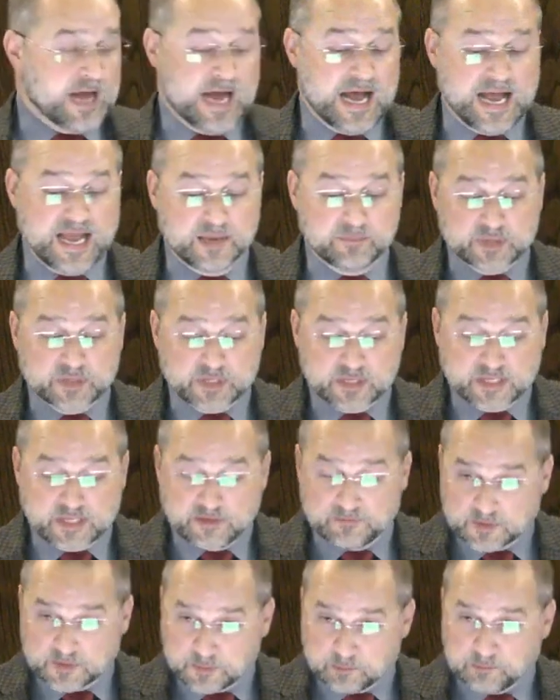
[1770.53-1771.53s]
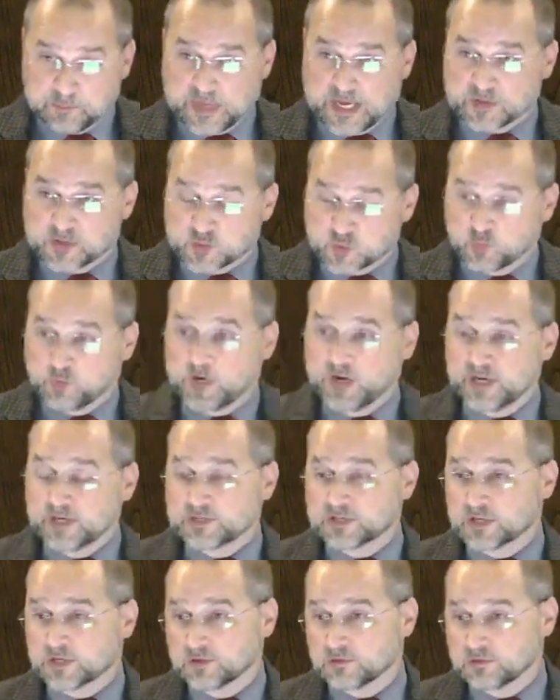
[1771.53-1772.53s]
I believe the best way
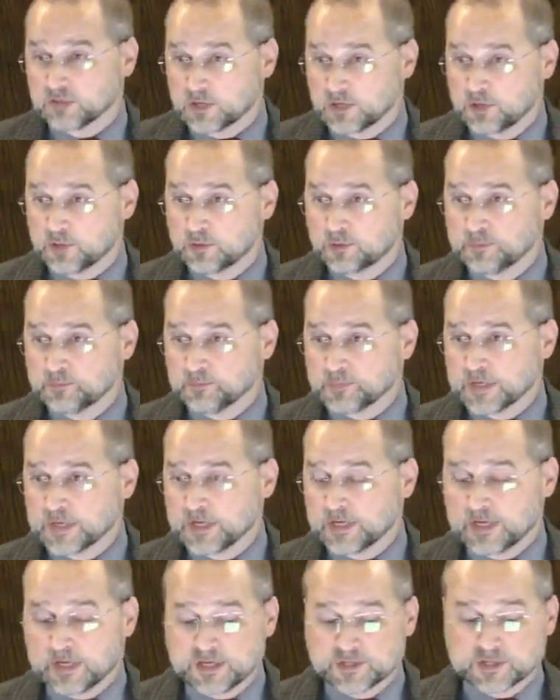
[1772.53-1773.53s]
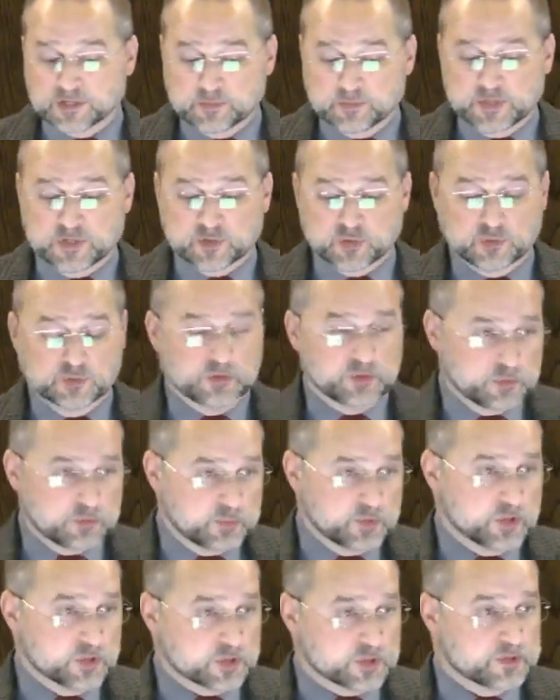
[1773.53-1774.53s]
to grow is to be true to the
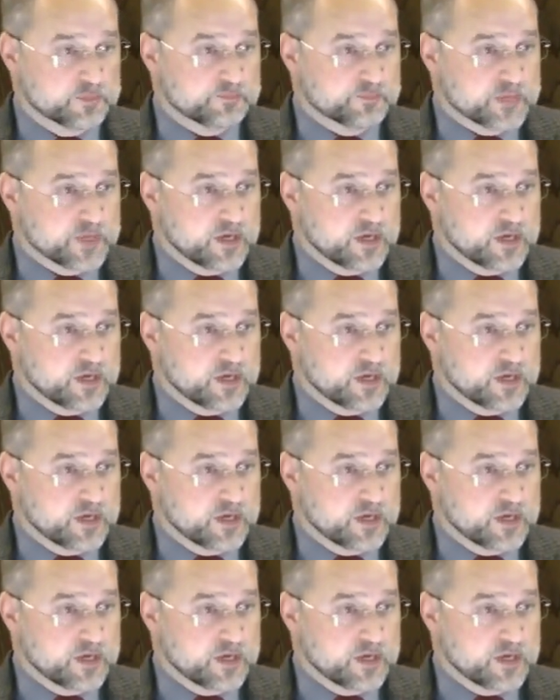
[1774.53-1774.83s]
book.